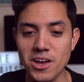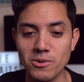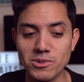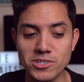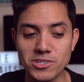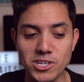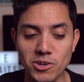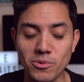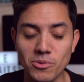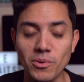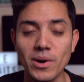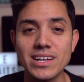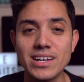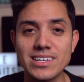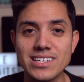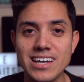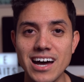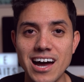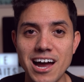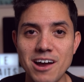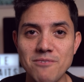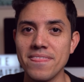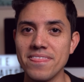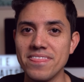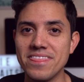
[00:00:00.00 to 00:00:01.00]
was a great
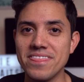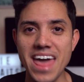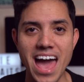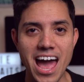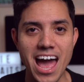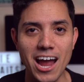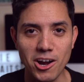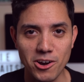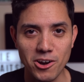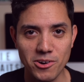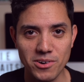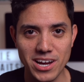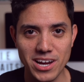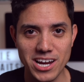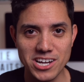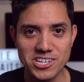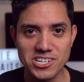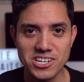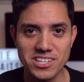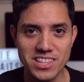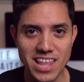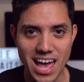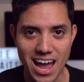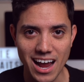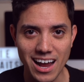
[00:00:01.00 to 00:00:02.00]
time. That
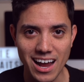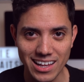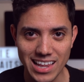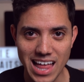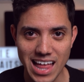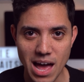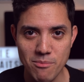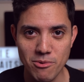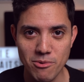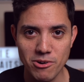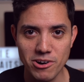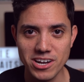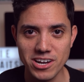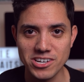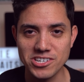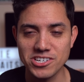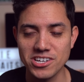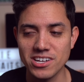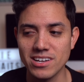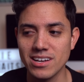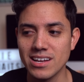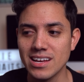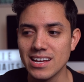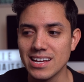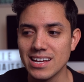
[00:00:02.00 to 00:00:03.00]
creation, that
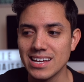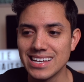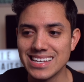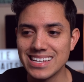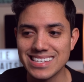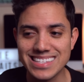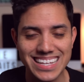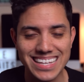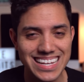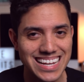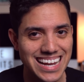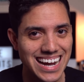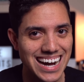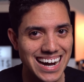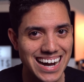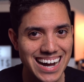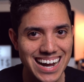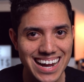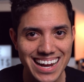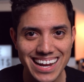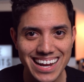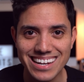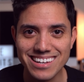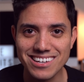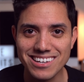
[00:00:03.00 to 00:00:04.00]
collaboration is the
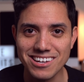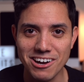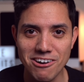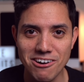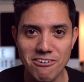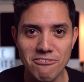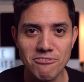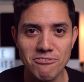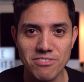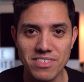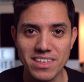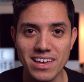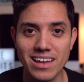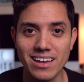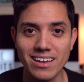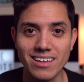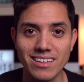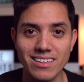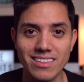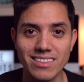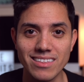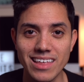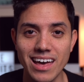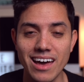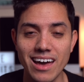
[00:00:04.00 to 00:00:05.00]
kind of
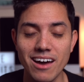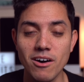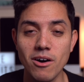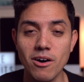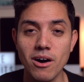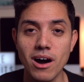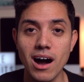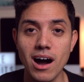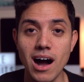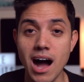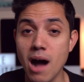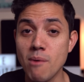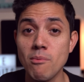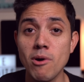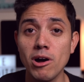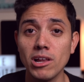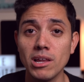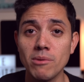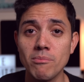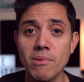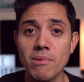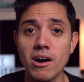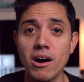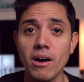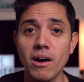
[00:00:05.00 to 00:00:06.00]
thing that I'm all
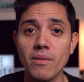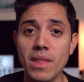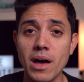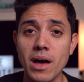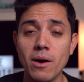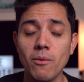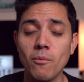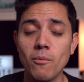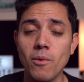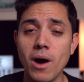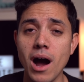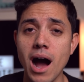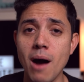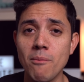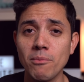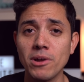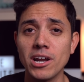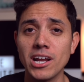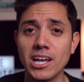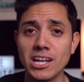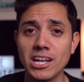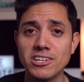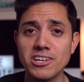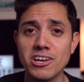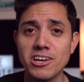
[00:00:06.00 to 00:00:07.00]
about and that I'm gonna
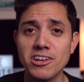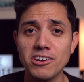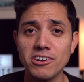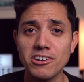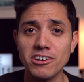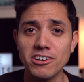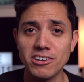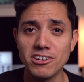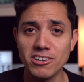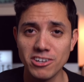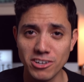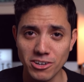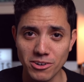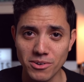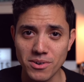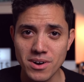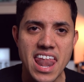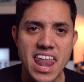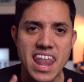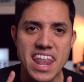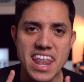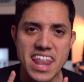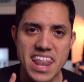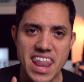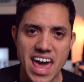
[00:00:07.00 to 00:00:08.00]
continue to do.
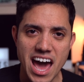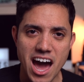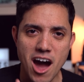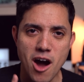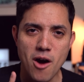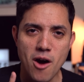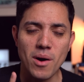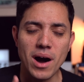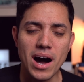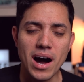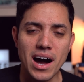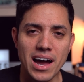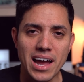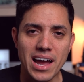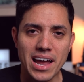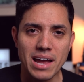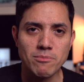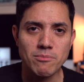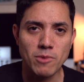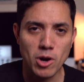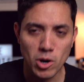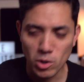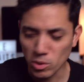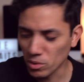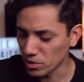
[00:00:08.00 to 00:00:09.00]
Now I am
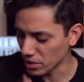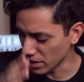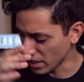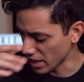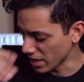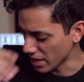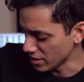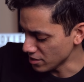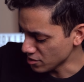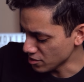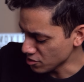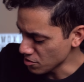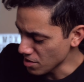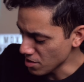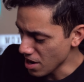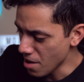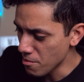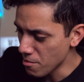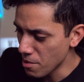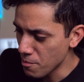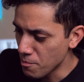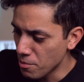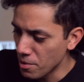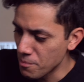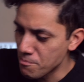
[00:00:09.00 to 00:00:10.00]
cold again, so I'm
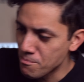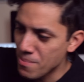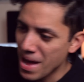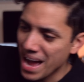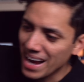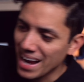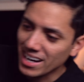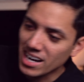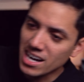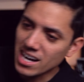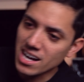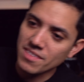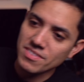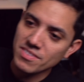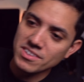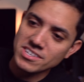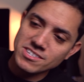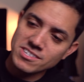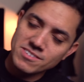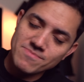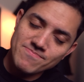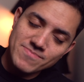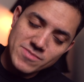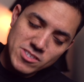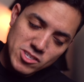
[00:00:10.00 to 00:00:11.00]
gonna put back on
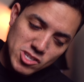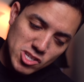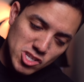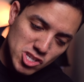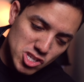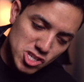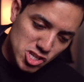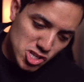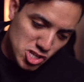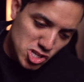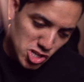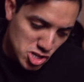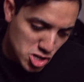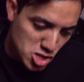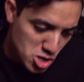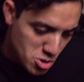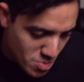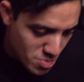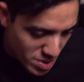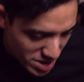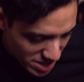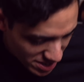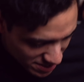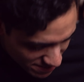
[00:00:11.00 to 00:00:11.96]
this stupid,